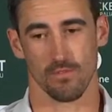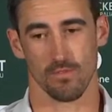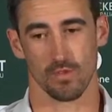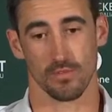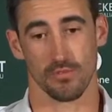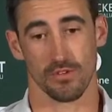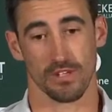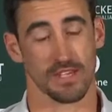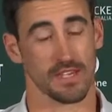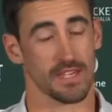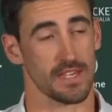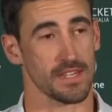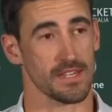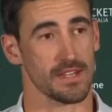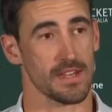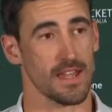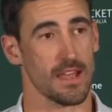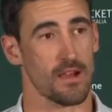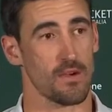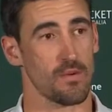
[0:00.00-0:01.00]
pretty key
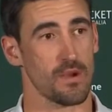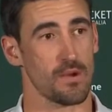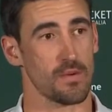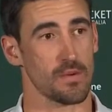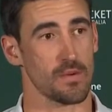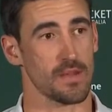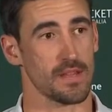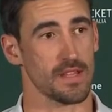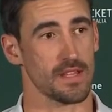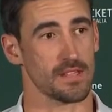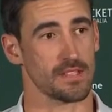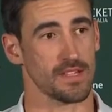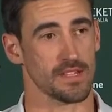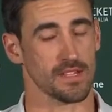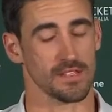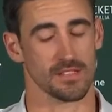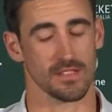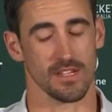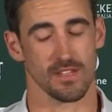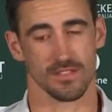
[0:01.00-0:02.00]
in how well we went in that
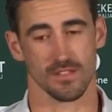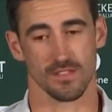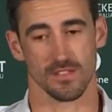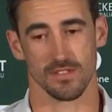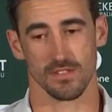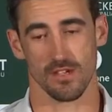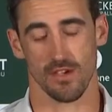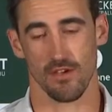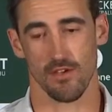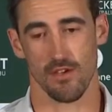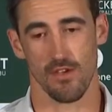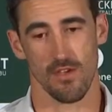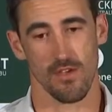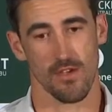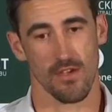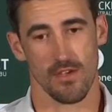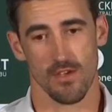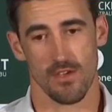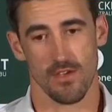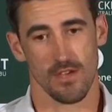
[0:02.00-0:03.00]
second session. So
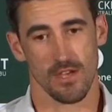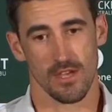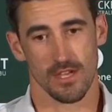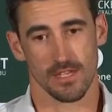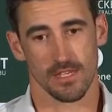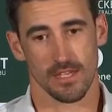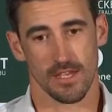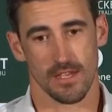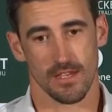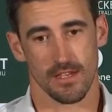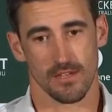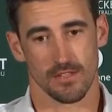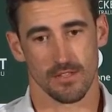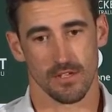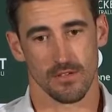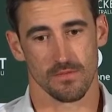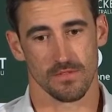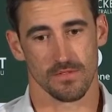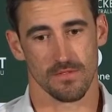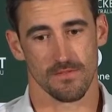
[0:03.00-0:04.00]
yeah, in
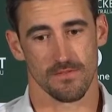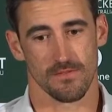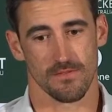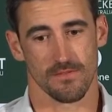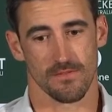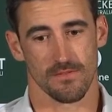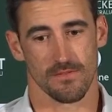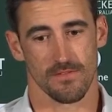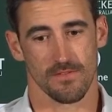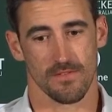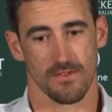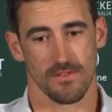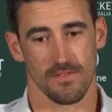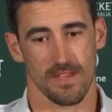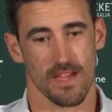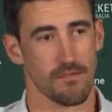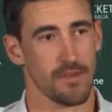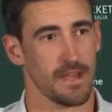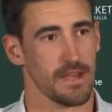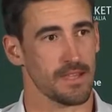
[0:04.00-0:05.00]
terms of
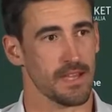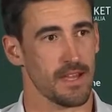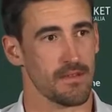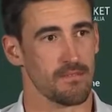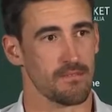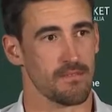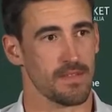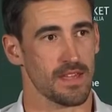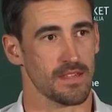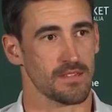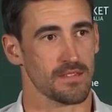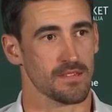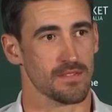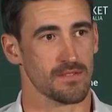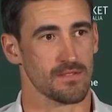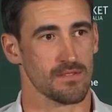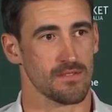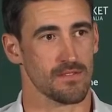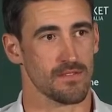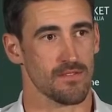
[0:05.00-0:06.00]
our makeup,
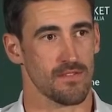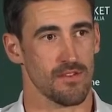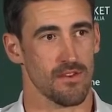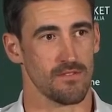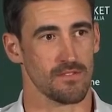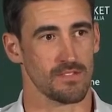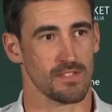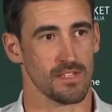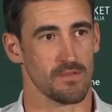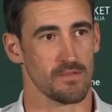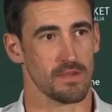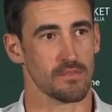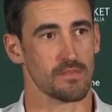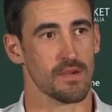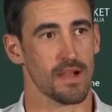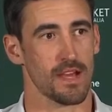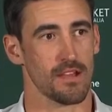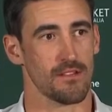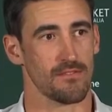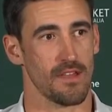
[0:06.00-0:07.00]
Nate's obviously a big
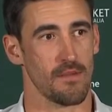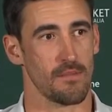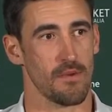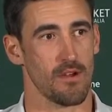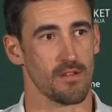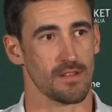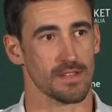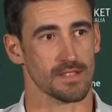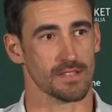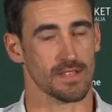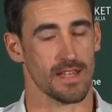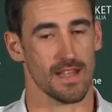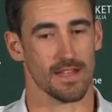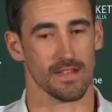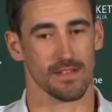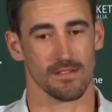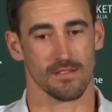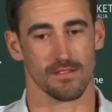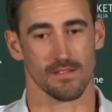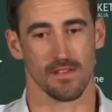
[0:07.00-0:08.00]
part of our bowling
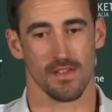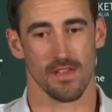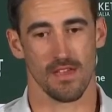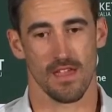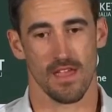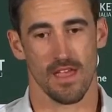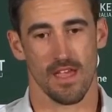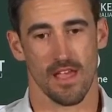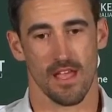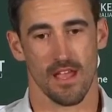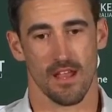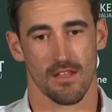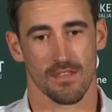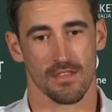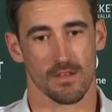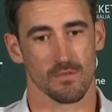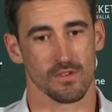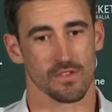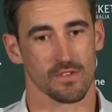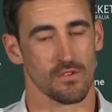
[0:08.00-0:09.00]
attack, and I
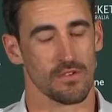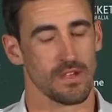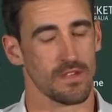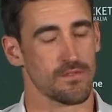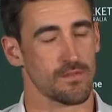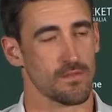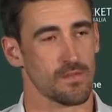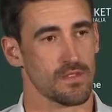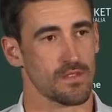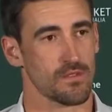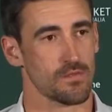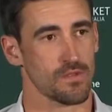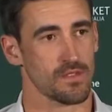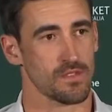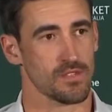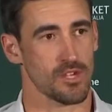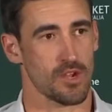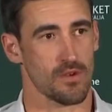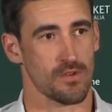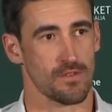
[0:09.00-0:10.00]
think we saw even with
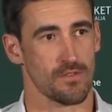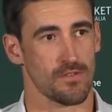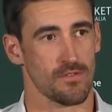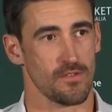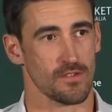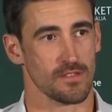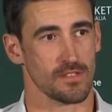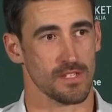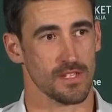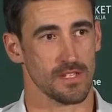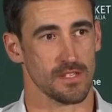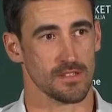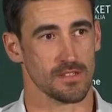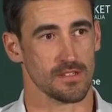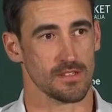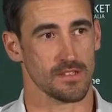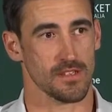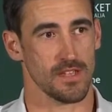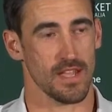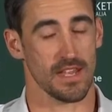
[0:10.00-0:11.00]
Joe in the first
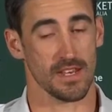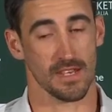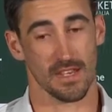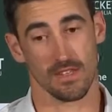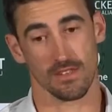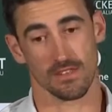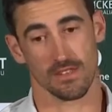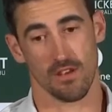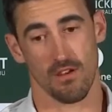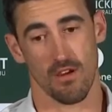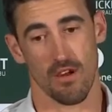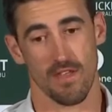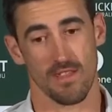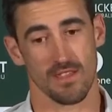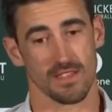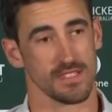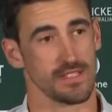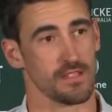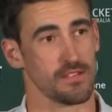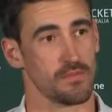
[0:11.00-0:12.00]
innings and again tonight,
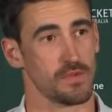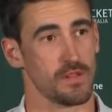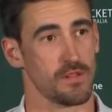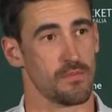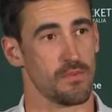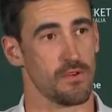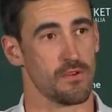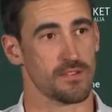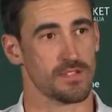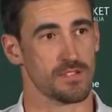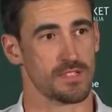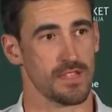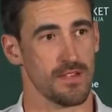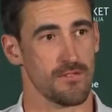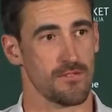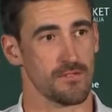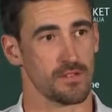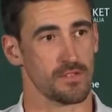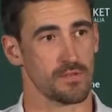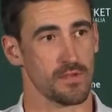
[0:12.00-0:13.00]
there's a little bit of purchase there
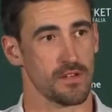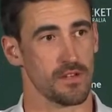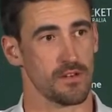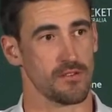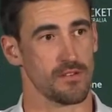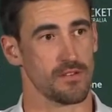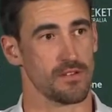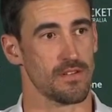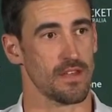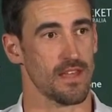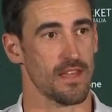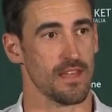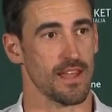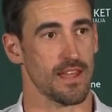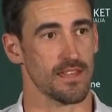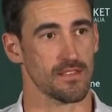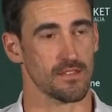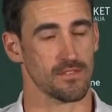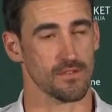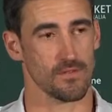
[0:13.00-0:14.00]
for a spinner, and
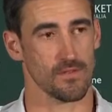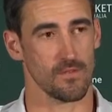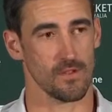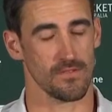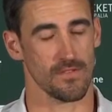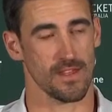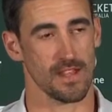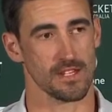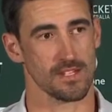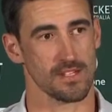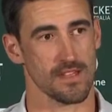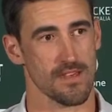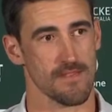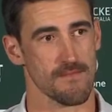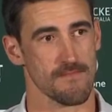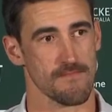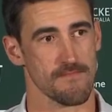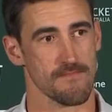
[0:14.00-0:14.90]
Nathan took full advantage of that.